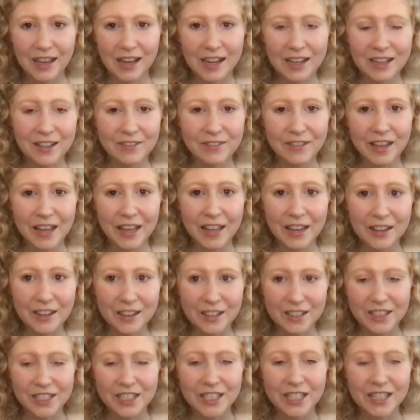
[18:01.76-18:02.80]
kind of
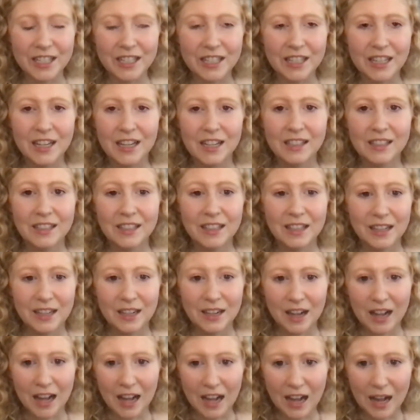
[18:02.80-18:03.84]
energy
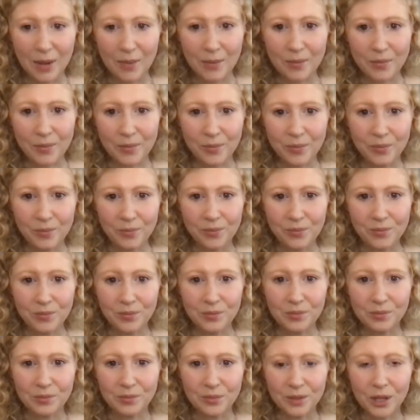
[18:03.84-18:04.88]
um,
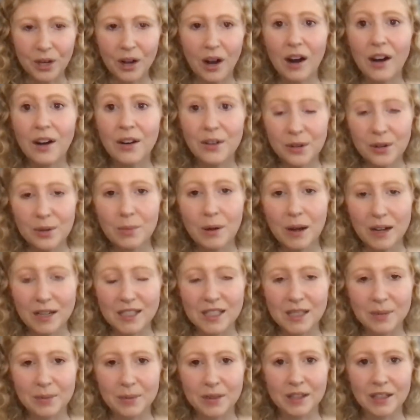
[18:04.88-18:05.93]
there are new
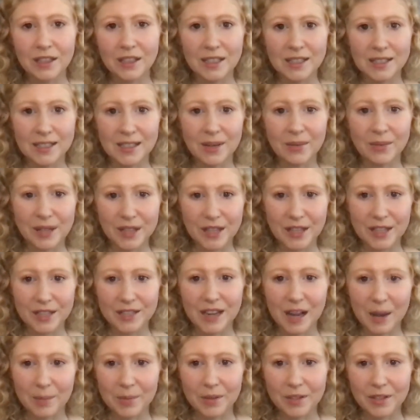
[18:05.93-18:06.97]
possibilities that we can
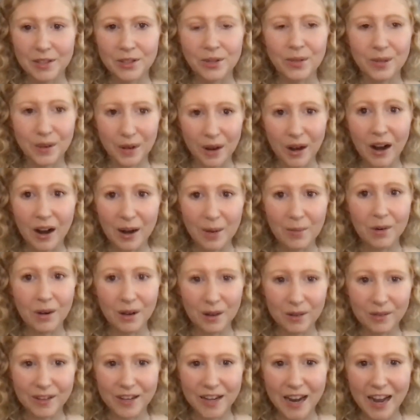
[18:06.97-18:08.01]
tap into there are
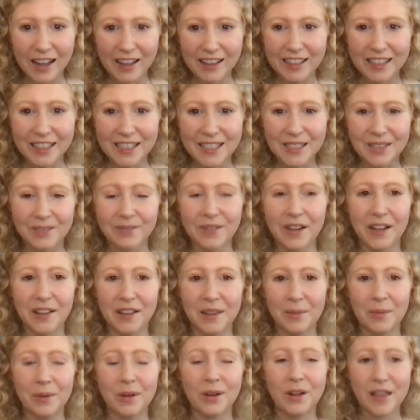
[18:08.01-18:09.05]
more realities
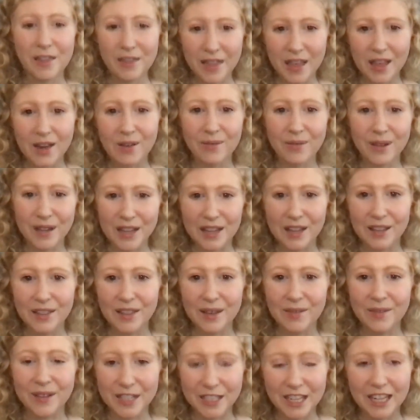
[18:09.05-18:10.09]
available than we
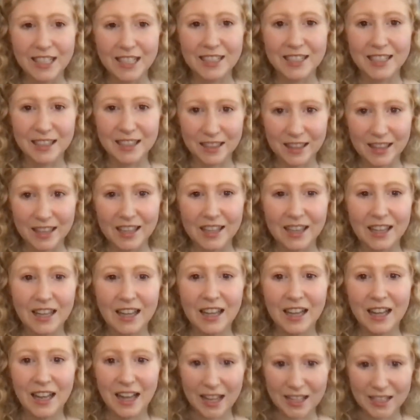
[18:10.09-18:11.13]
than we tend to think
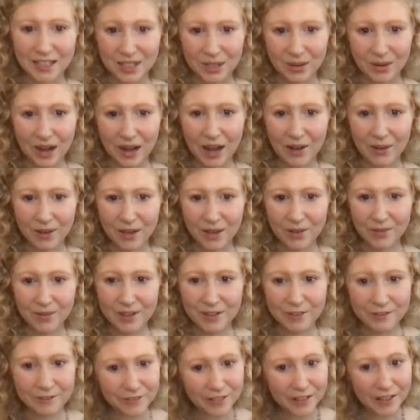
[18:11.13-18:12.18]
and so how can
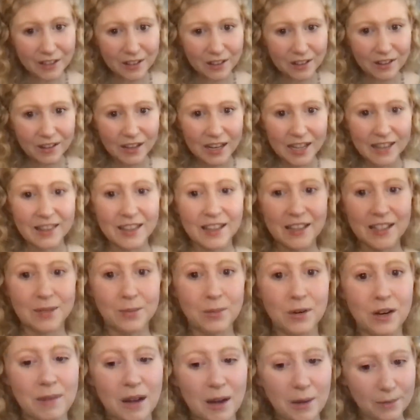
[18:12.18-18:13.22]
we feel i think it's
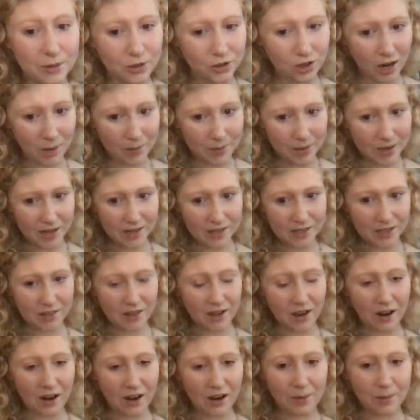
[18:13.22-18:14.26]
more about dropping into the
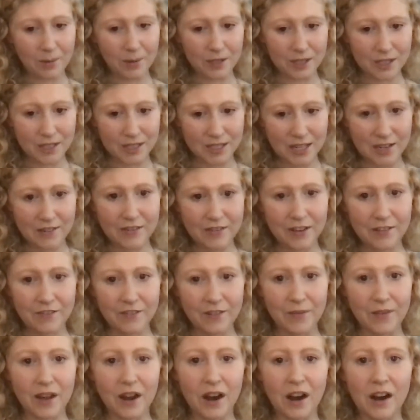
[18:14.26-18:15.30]
heart perceiving
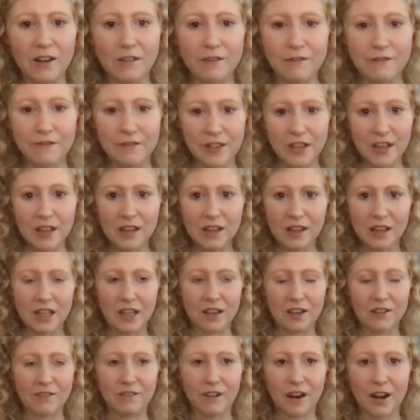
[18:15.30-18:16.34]
from the heart
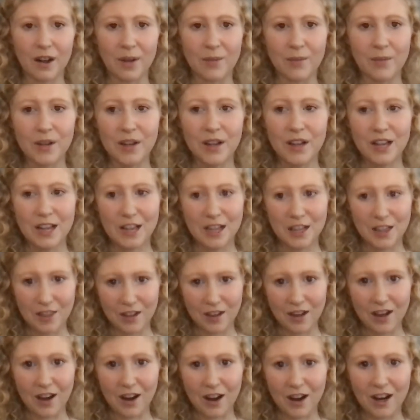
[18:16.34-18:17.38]
feeling from the
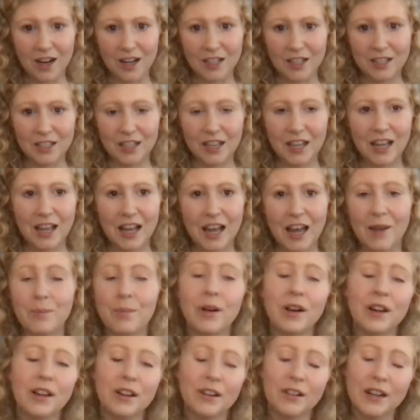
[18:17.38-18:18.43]
heart and
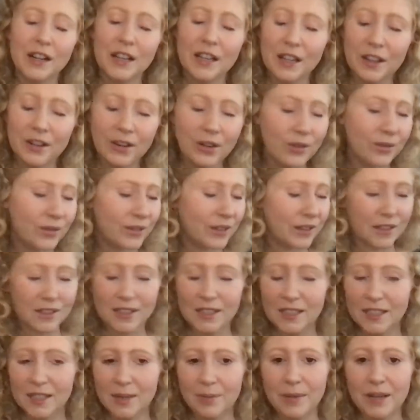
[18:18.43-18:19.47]
mercury you know there's
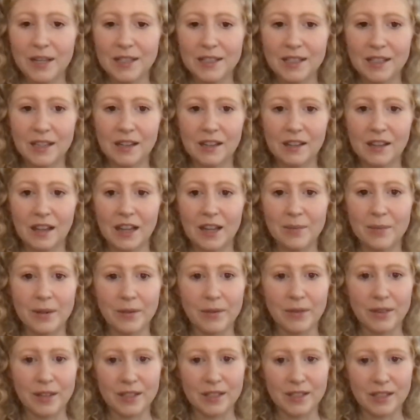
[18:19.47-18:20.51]
this amazing alignment
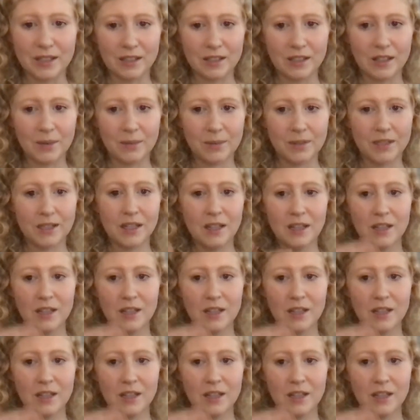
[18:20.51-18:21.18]
with this eclipse